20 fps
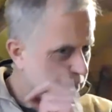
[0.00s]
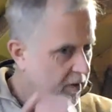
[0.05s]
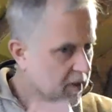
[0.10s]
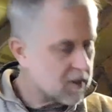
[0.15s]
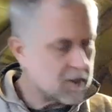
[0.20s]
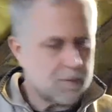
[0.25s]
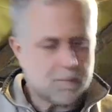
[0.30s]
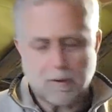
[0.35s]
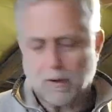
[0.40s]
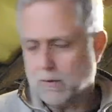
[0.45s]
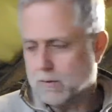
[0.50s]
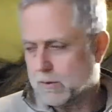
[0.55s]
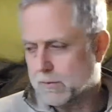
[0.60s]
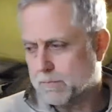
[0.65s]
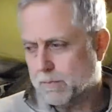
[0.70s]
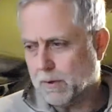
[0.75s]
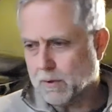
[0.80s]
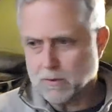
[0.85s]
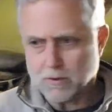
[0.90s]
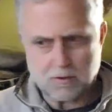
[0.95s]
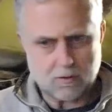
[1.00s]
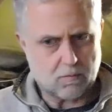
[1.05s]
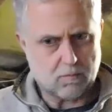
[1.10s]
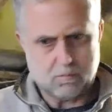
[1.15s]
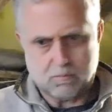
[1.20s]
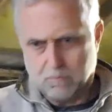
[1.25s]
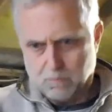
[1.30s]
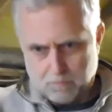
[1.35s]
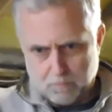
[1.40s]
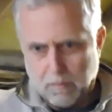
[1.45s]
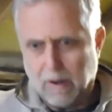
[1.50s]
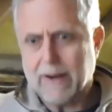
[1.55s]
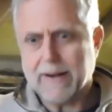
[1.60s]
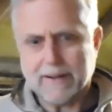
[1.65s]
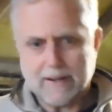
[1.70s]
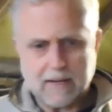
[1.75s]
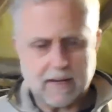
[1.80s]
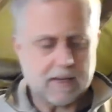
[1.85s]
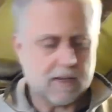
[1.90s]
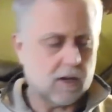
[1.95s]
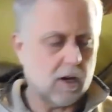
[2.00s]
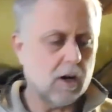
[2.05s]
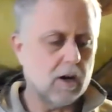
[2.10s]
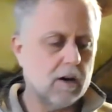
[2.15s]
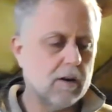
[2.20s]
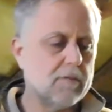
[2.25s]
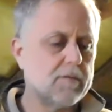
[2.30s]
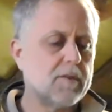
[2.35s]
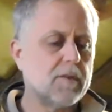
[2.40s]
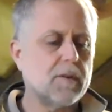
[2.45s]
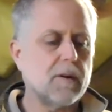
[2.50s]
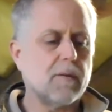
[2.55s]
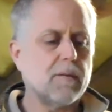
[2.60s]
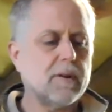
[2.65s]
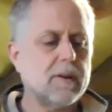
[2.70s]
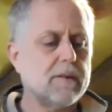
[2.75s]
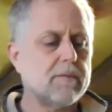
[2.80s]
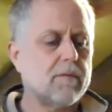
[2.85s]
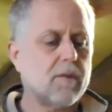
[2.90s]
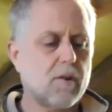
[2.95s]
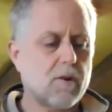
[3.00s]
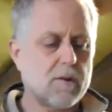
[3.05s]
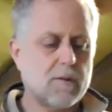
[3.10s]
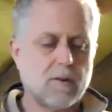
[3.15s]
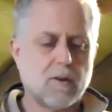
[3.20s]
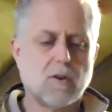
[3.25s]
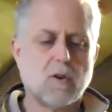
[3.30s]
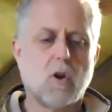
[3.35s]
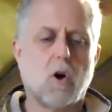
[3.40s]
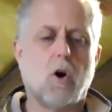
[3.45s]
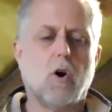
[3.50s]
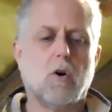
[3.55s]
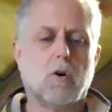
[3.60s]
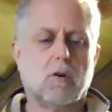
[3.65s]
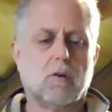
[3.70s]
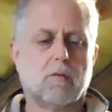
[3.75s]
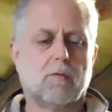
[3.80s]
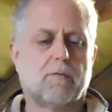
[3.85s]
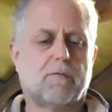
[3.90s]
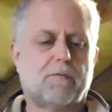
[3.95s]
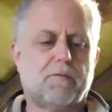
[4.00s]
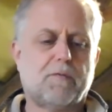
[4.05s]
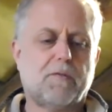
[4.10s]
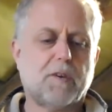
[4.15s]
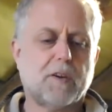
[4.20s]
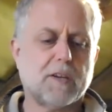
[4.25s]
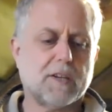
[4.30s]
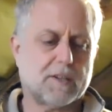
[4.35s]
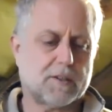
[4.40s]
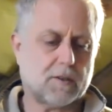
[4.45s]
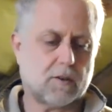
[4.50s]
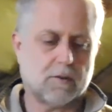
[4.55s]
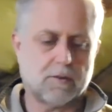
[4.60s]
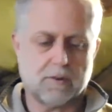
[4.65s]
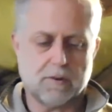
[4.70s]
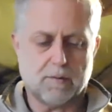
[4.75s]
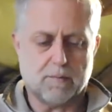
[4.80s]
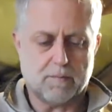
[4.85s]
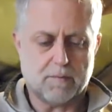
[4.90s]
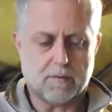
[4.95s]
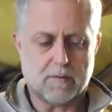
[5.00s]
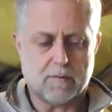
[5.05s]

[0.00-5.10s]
because the boats are mainly curved, you don't need very long feet on your